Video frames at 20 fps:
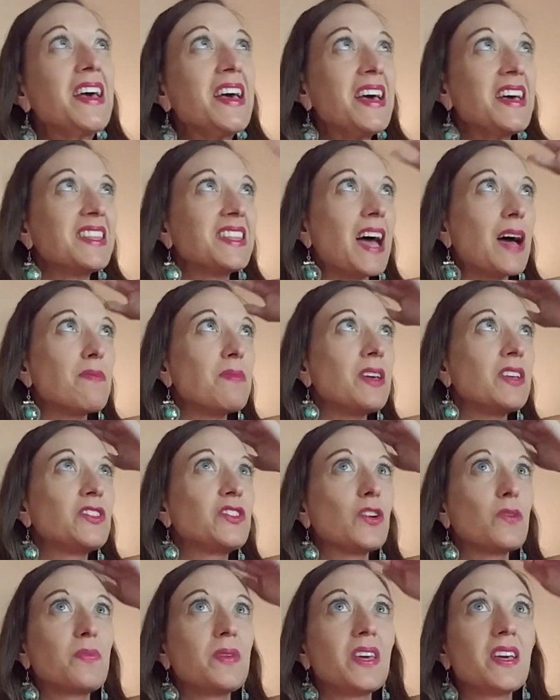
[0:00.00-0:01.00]
that means you're
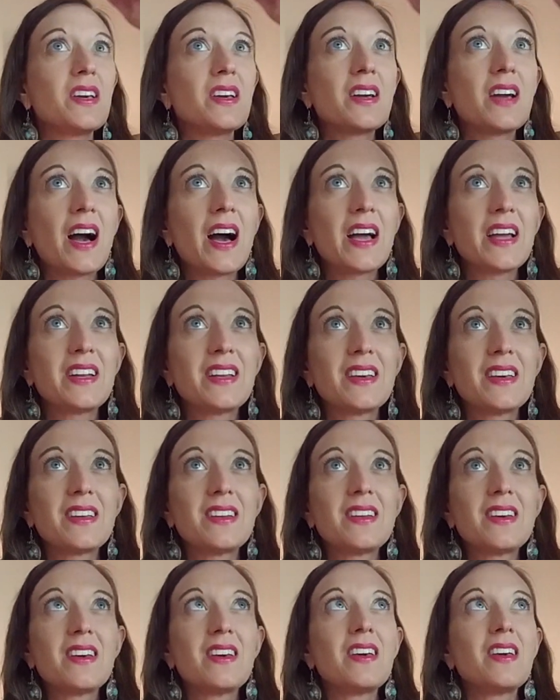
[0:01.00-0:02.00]
being guided
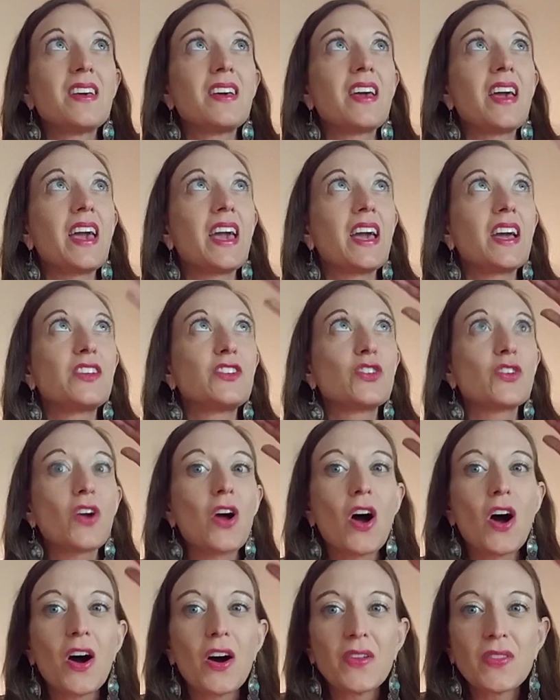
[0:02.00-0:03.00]
and you're
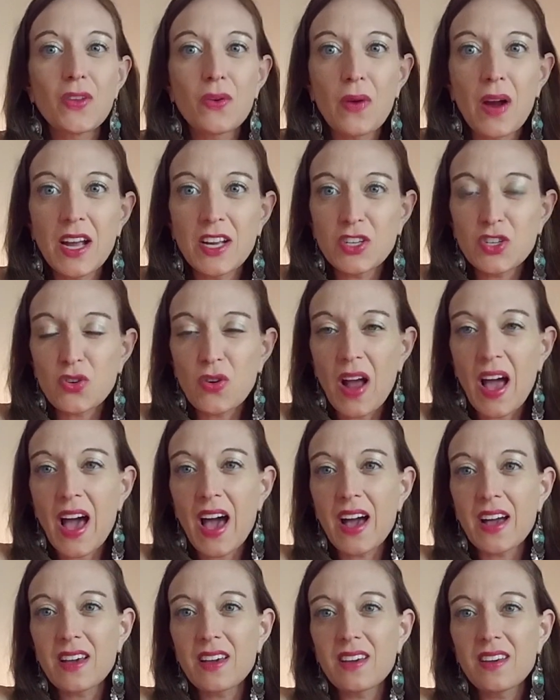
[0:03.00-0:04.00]
on the right
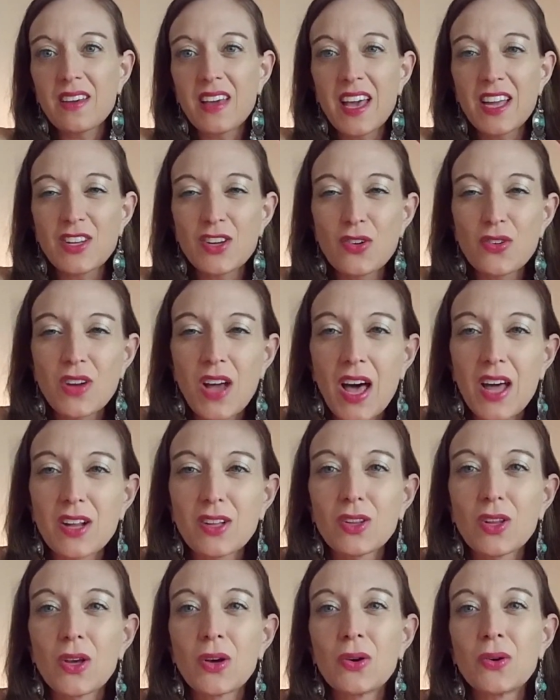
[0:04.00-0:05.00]
track and you're not
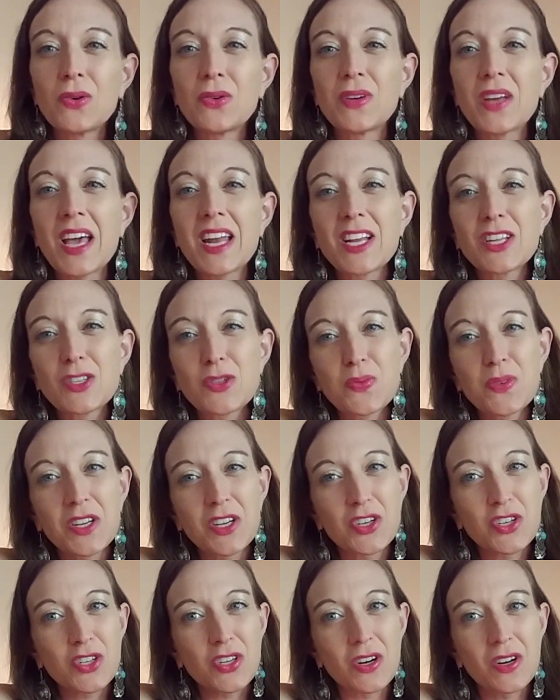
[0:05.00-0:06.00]
alone. And it's
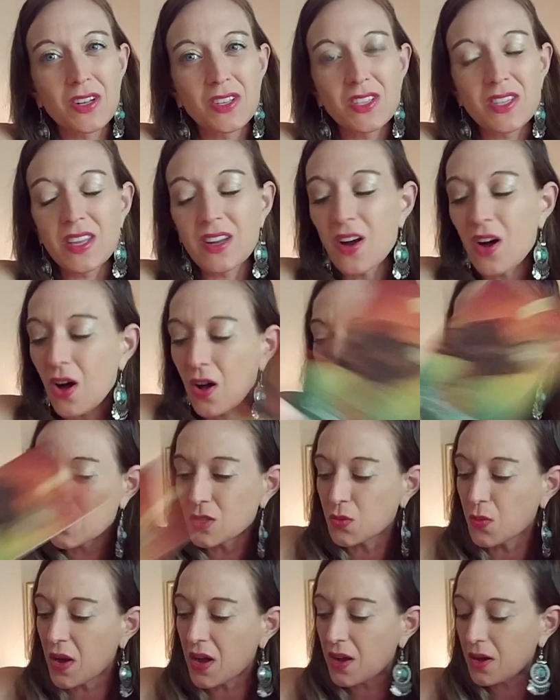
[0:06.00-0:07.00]
reassurance that all is
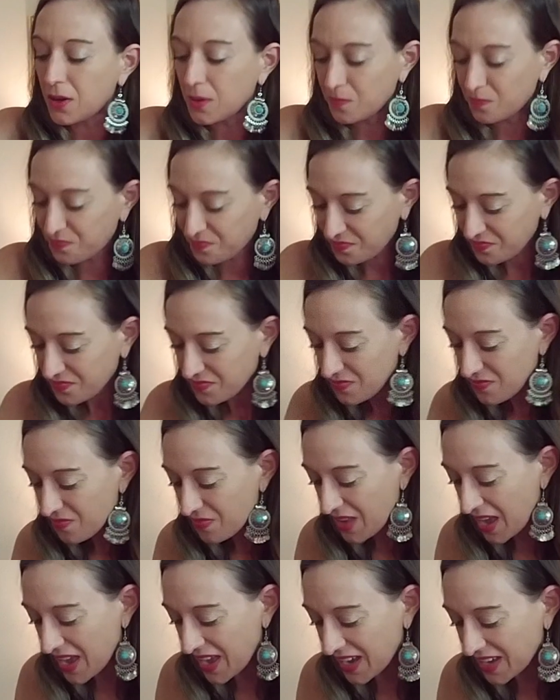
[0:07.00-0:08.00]
well.
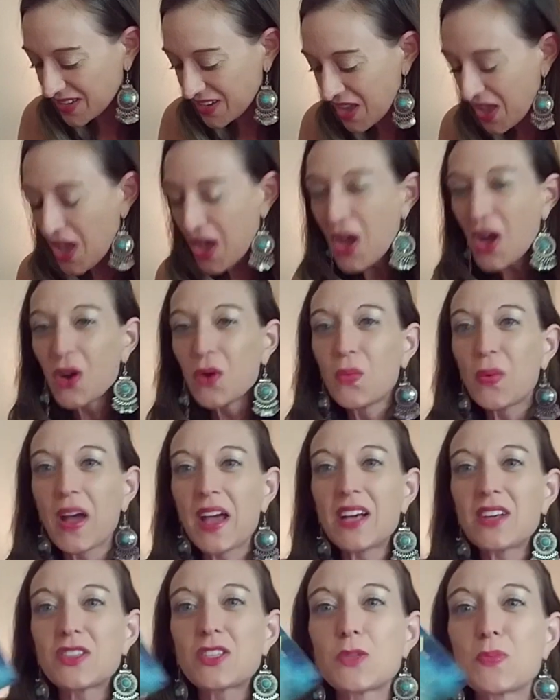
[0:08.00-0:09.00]
And
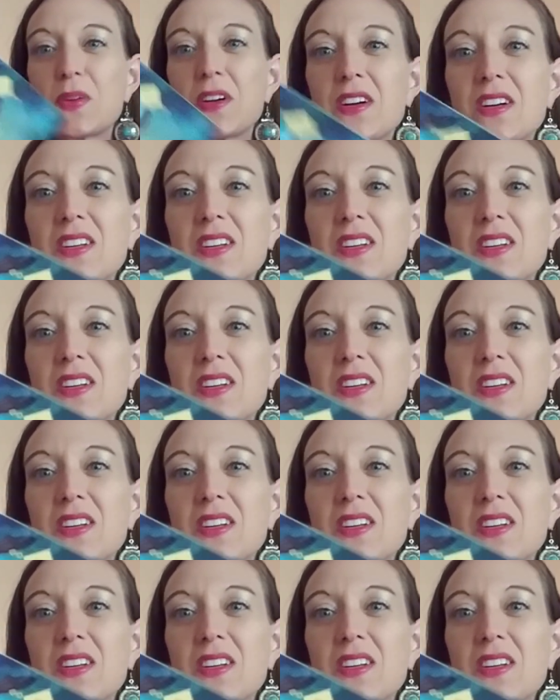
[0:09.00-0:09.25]
Whale Spirit